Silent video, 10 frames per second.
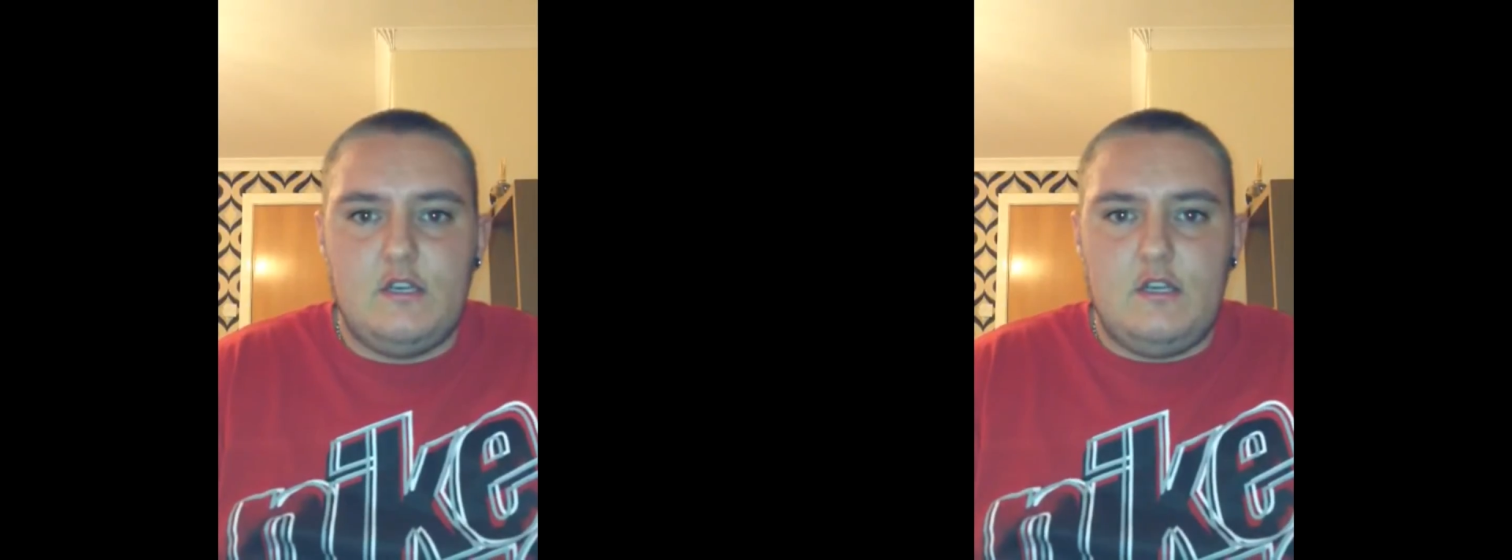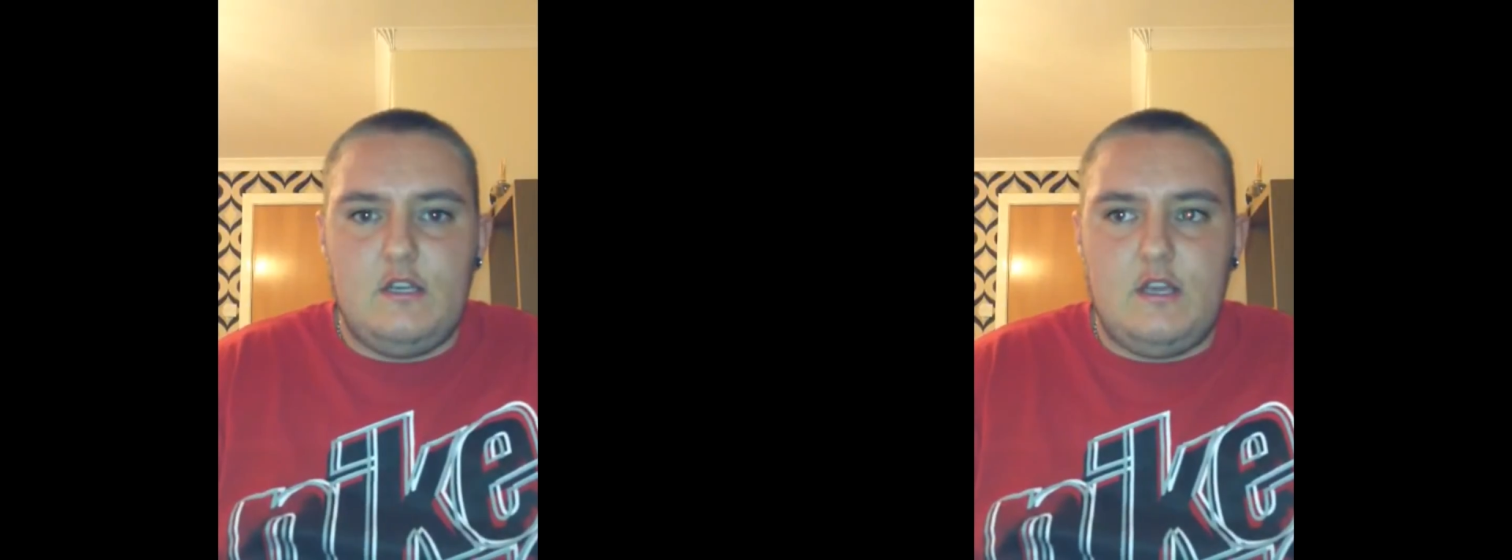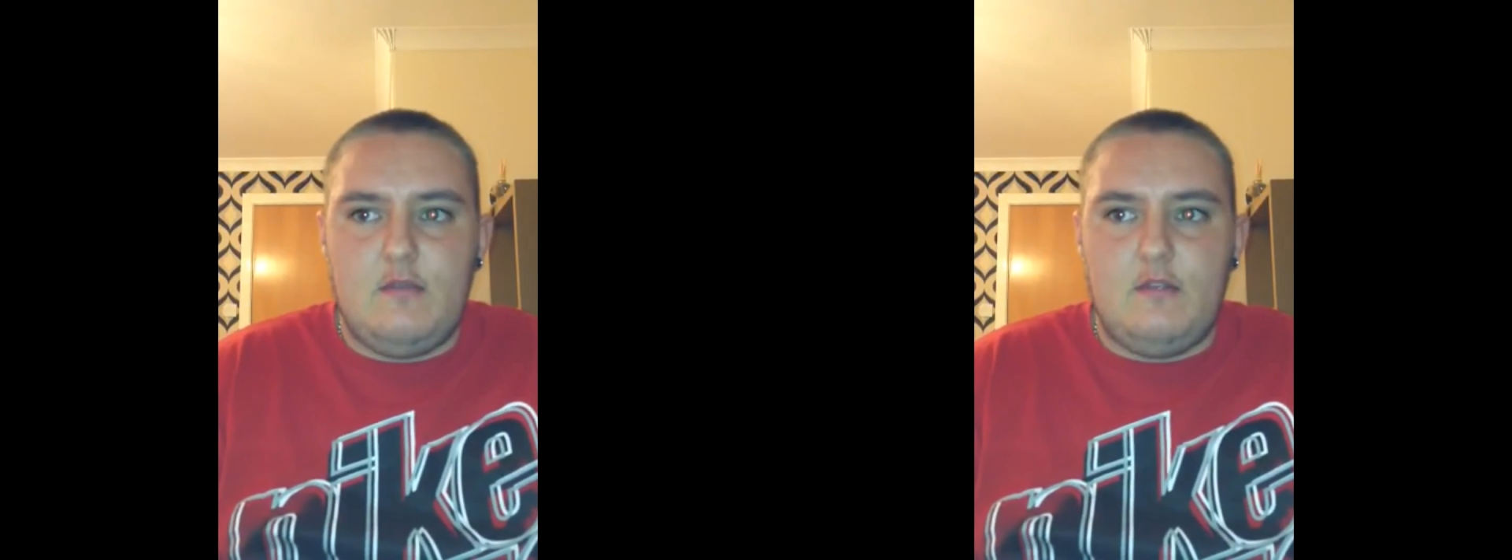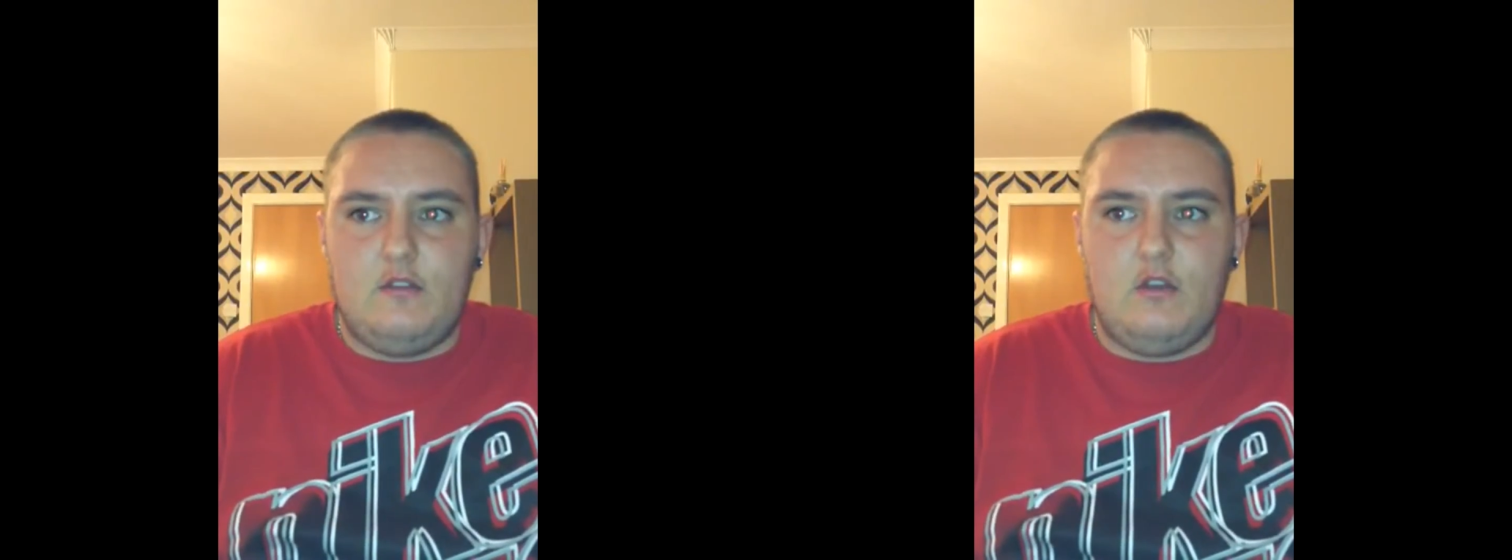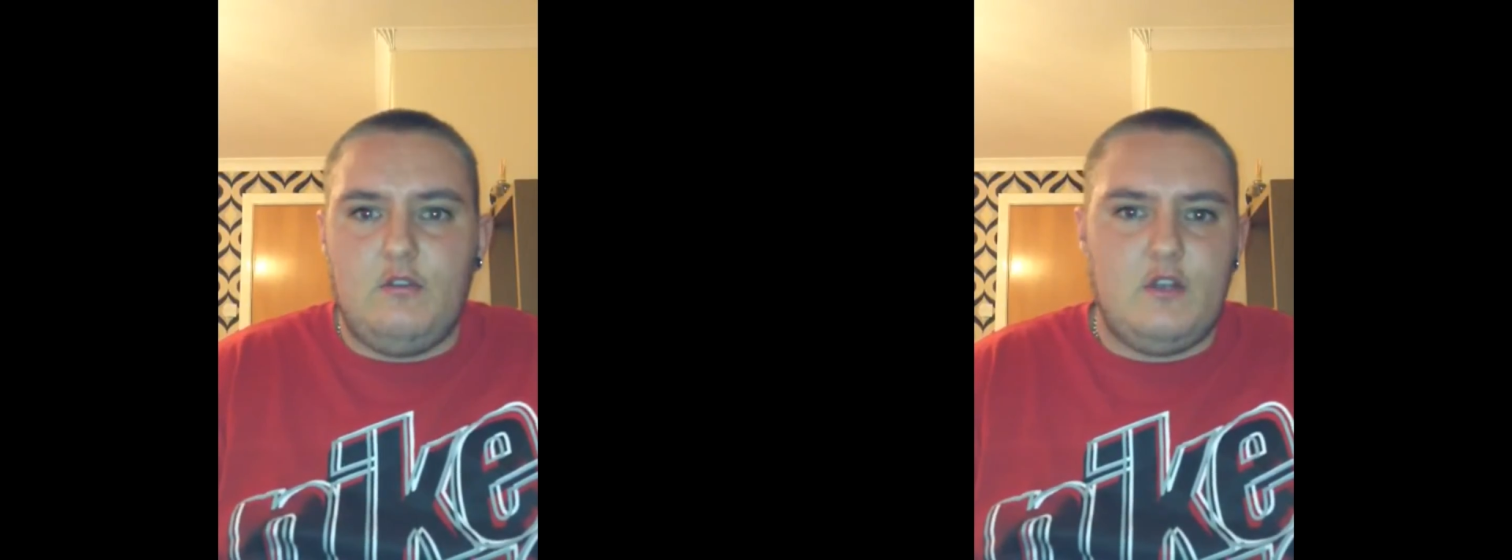you keep
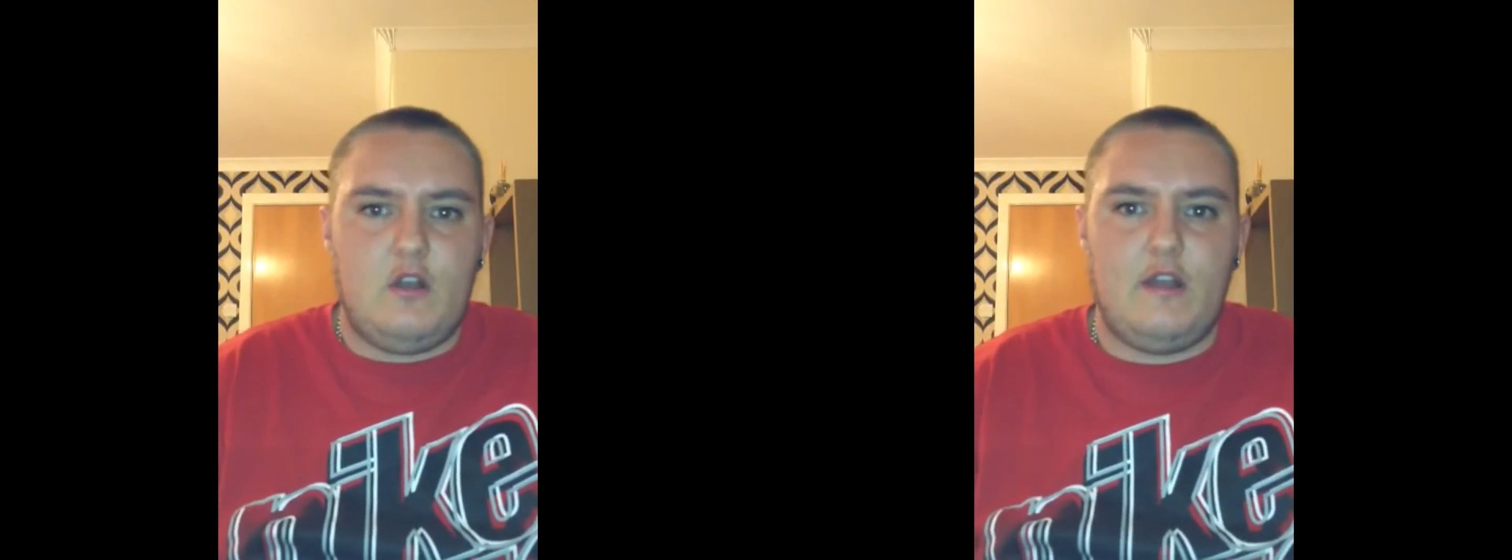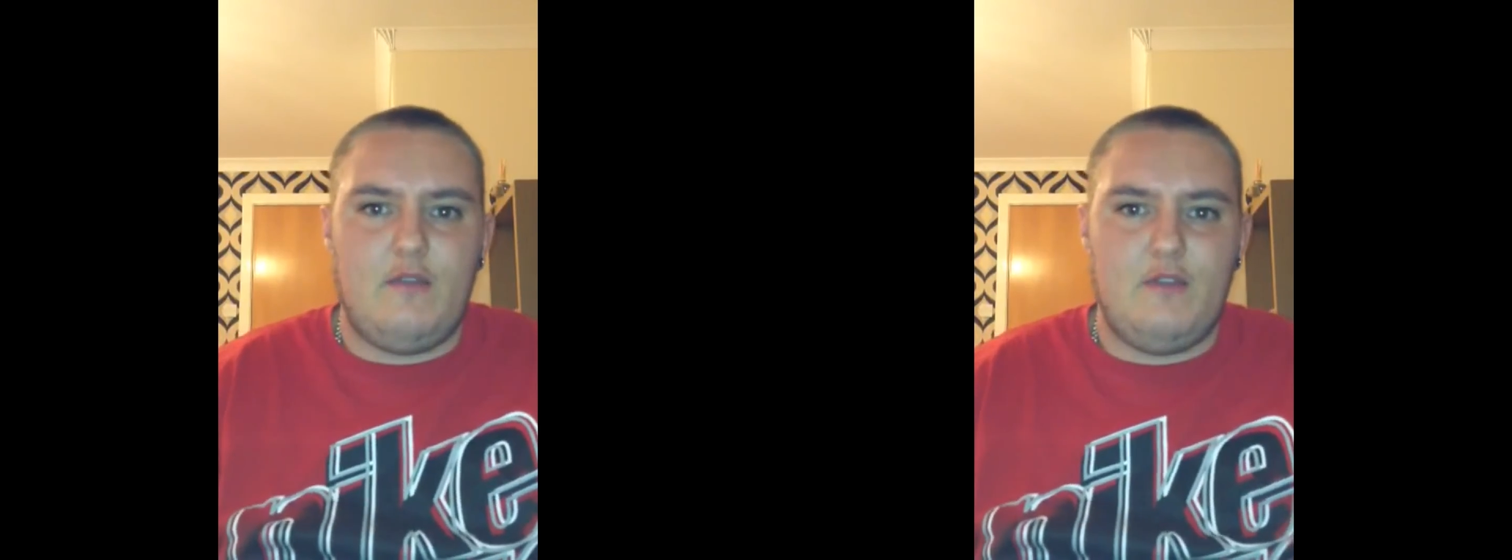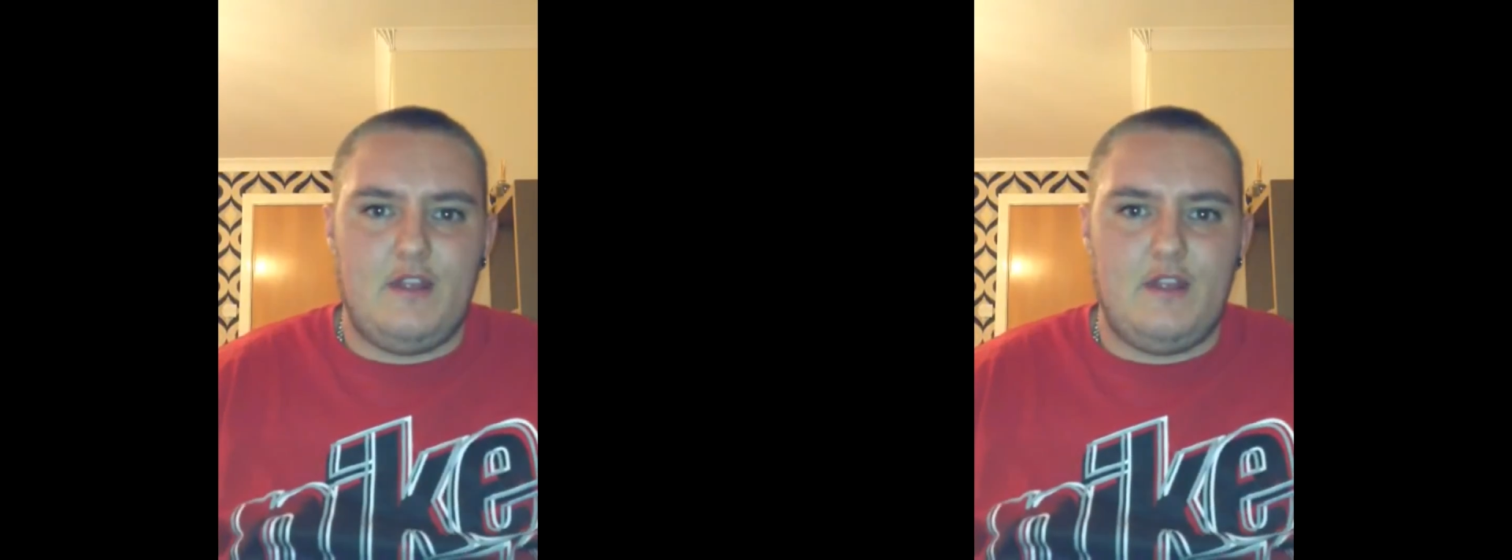until you run out of